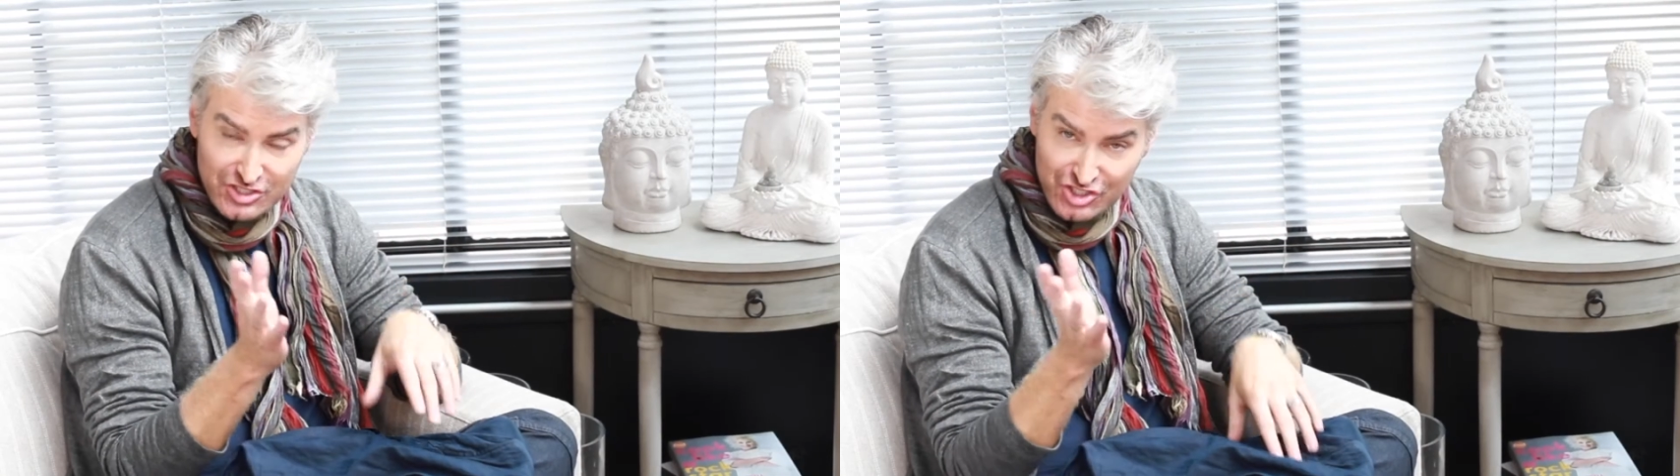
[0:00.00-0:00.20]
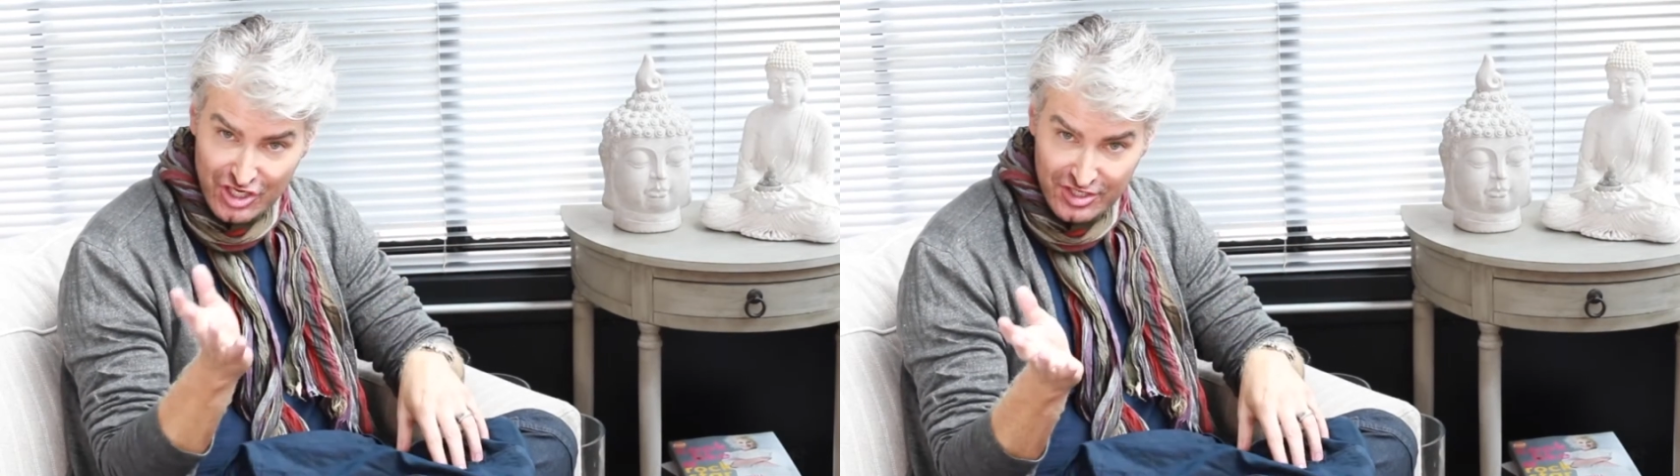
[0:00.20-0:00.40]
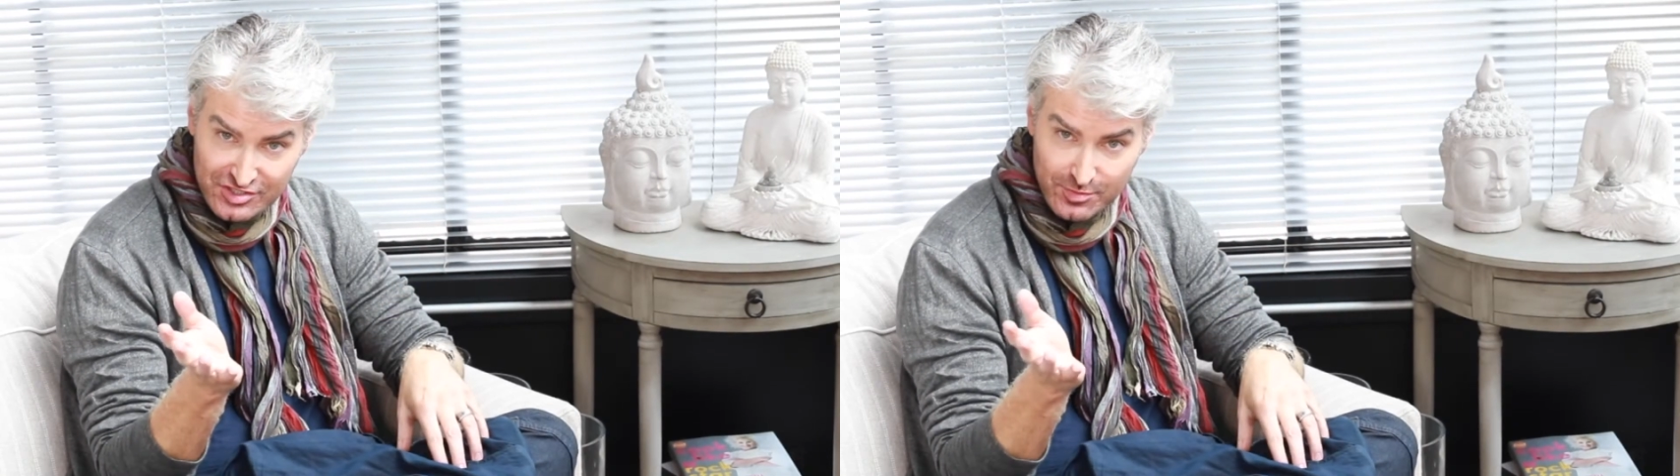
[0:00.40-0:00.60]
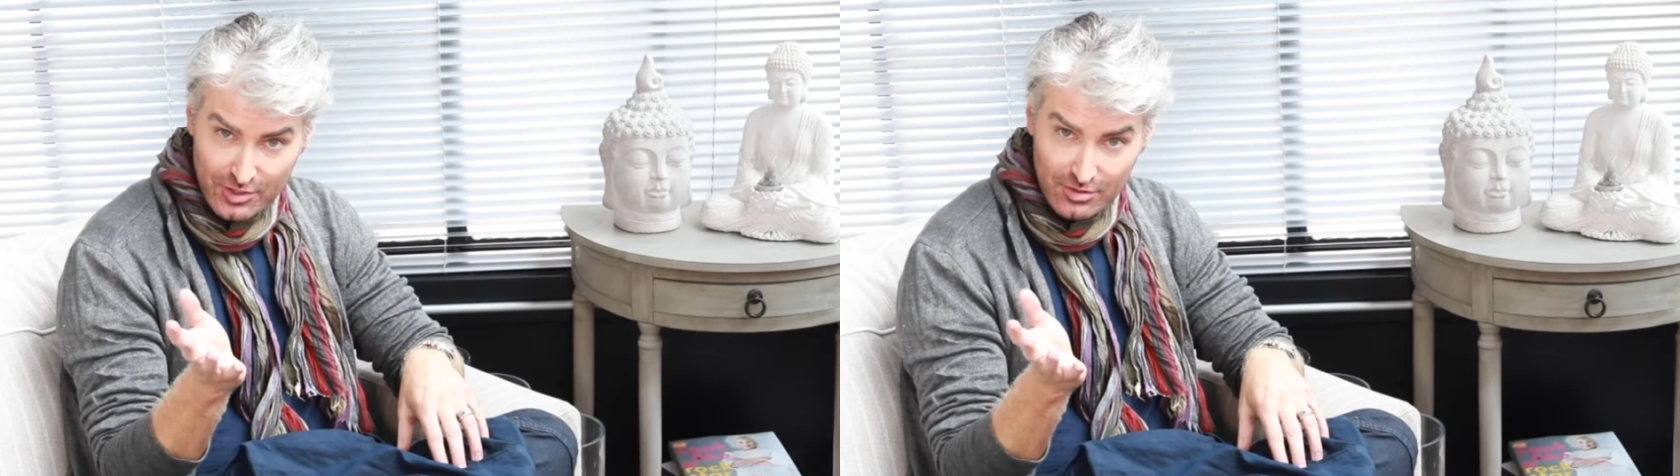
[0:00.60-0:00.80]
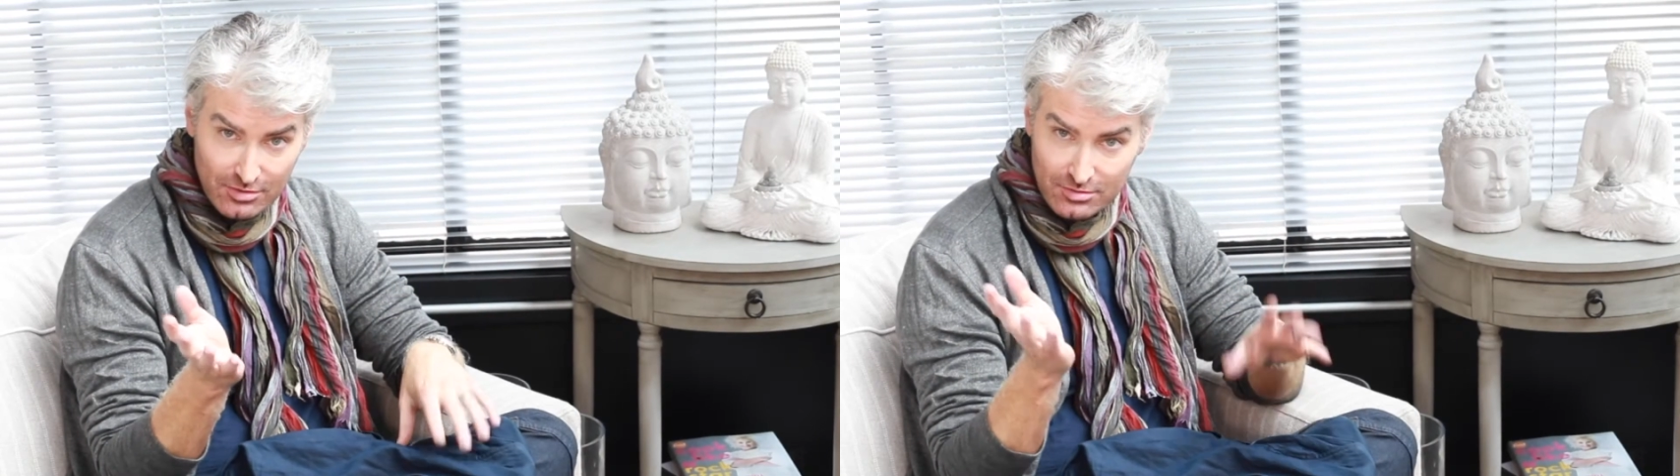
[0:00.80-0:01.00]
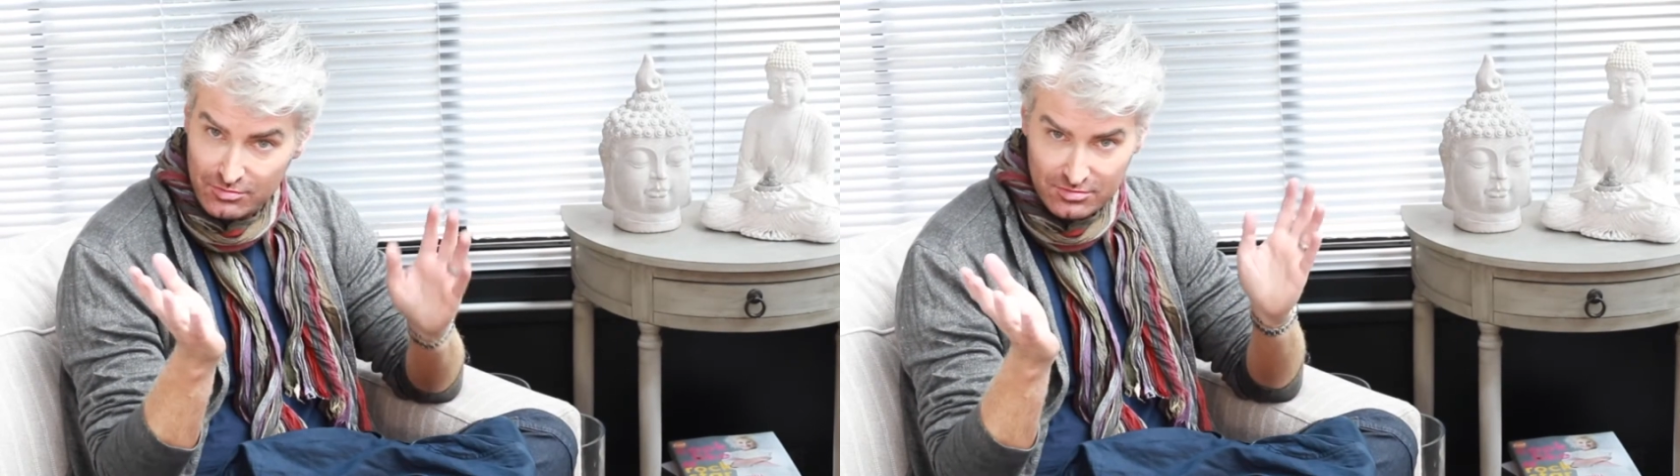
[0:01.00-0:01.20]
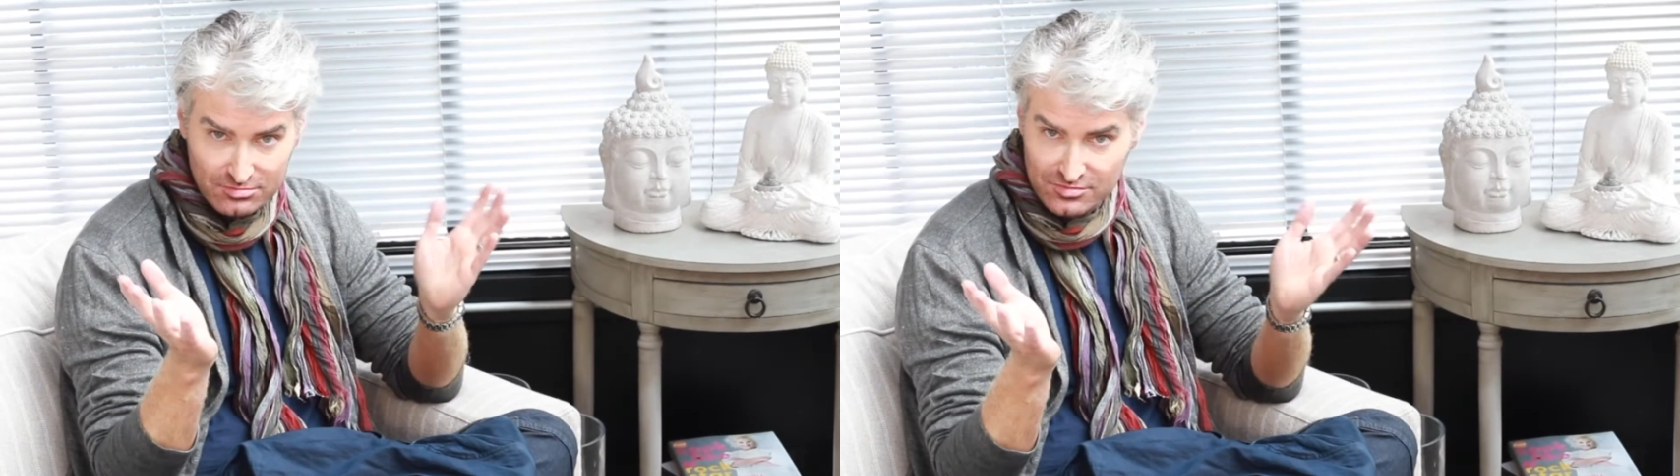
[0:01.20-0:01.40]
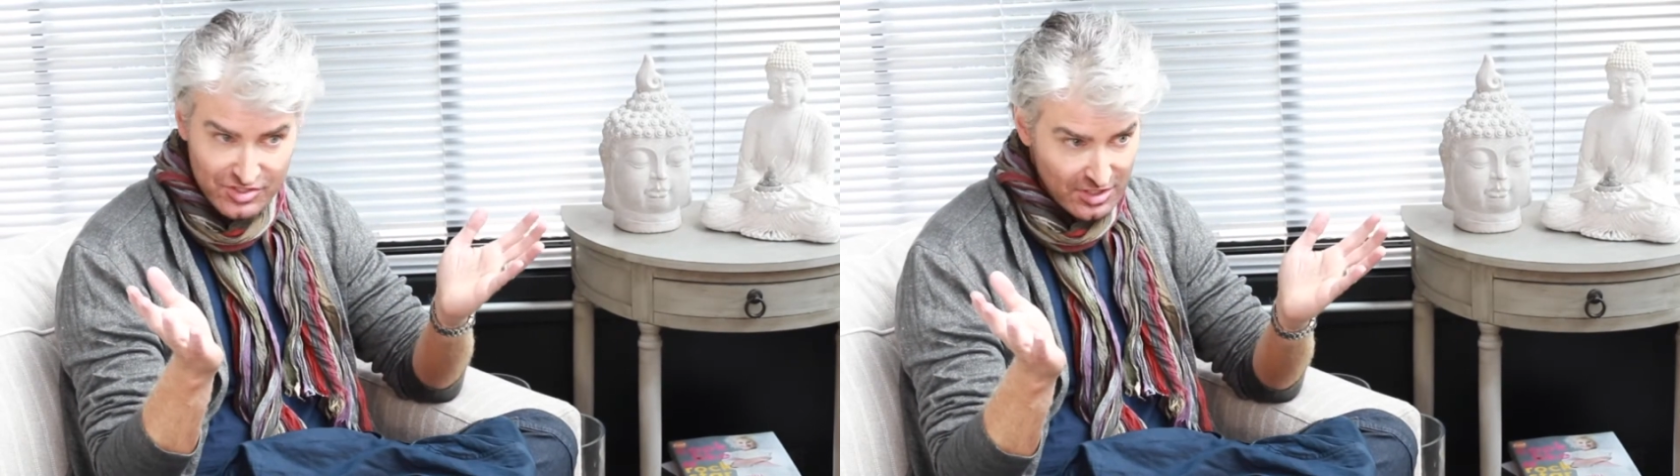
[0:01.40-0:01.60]
that Shakespeare
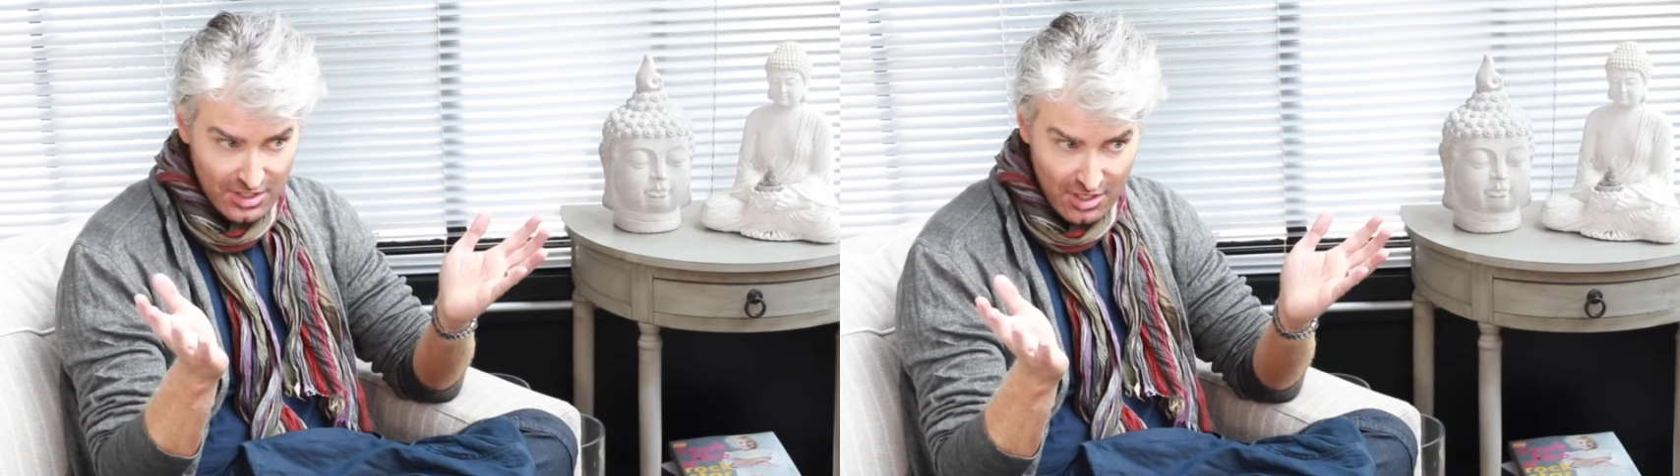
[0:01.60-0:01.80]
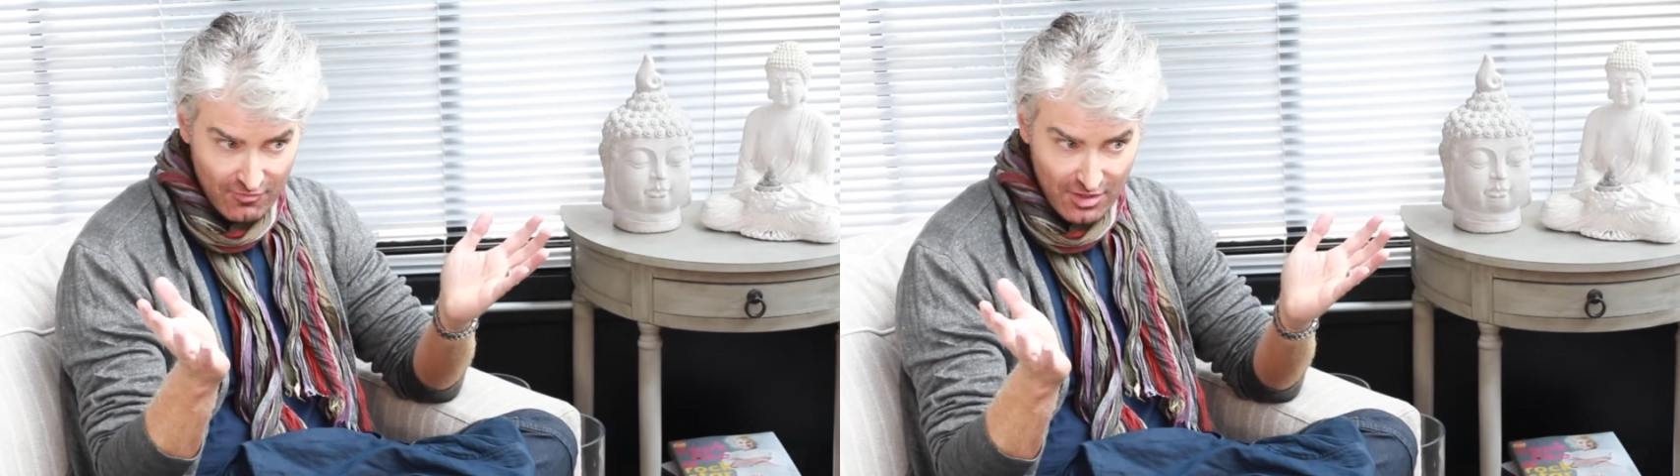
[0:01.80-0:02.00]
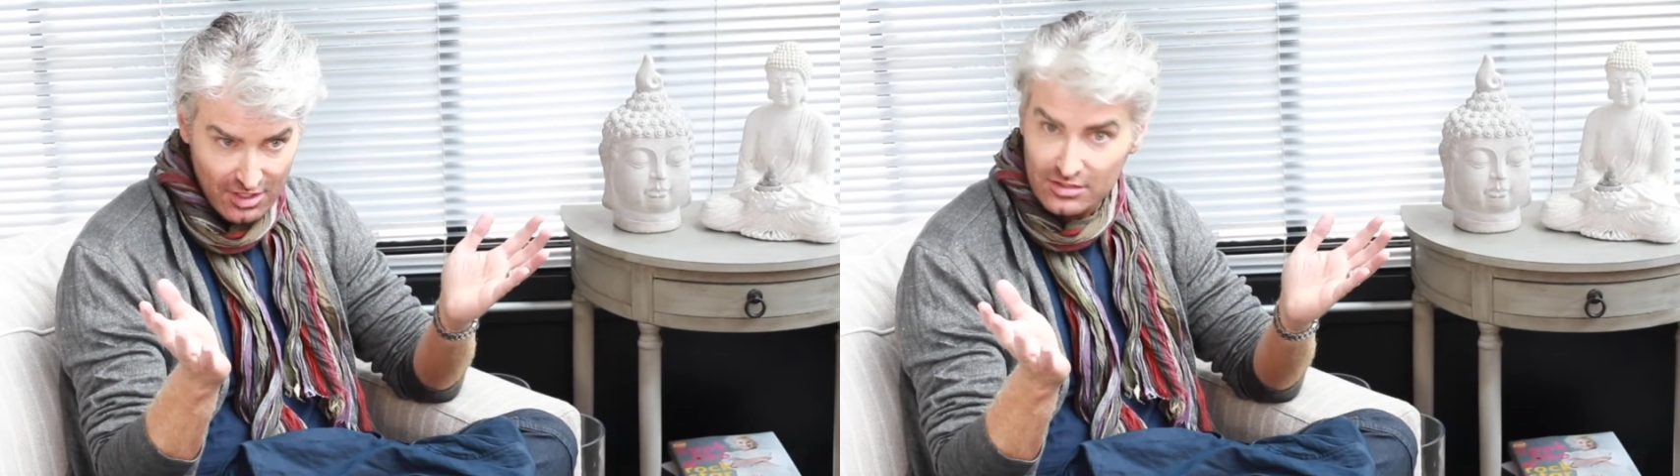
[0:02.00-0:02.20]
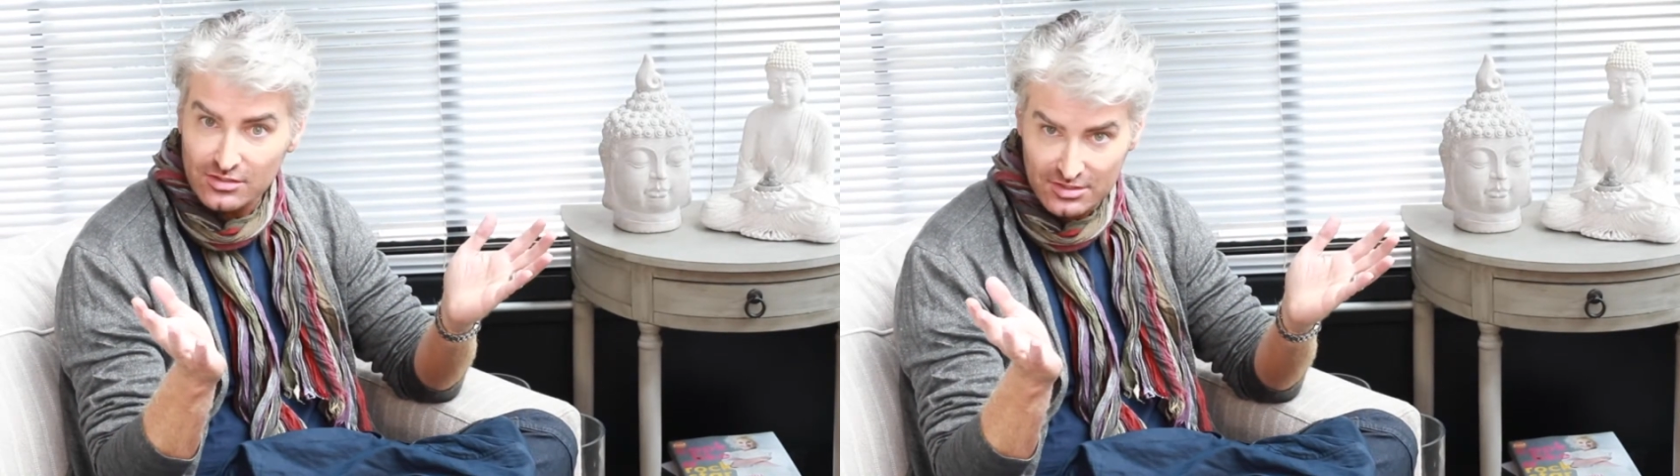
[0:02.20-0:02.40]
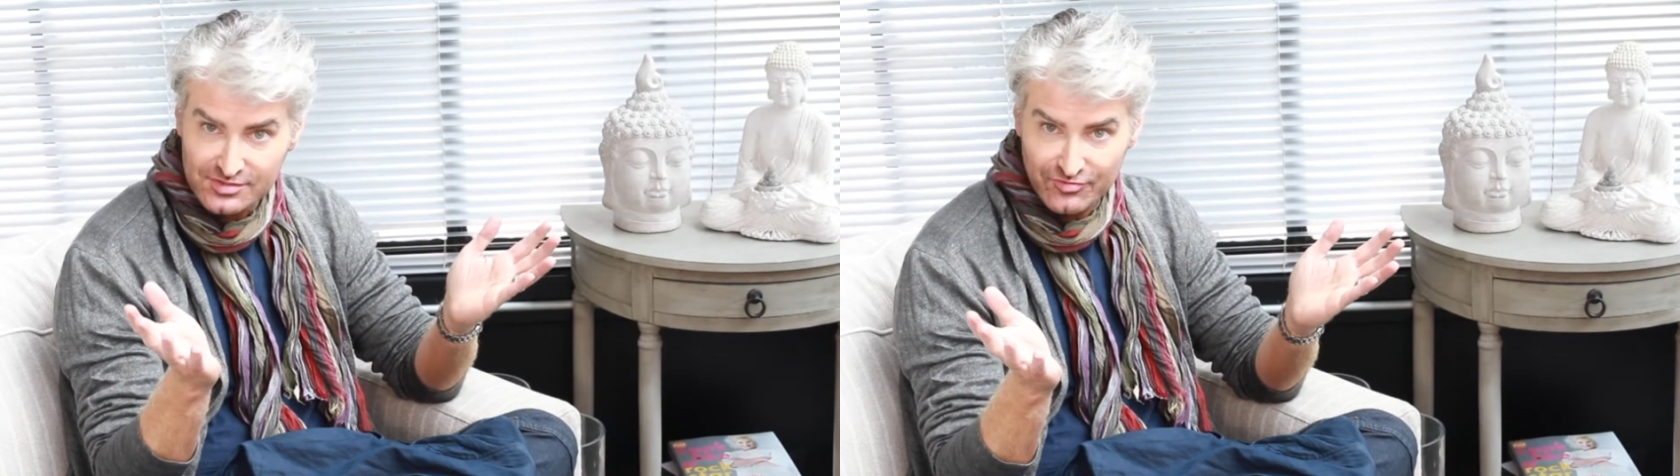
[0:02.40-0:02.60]
said that, right?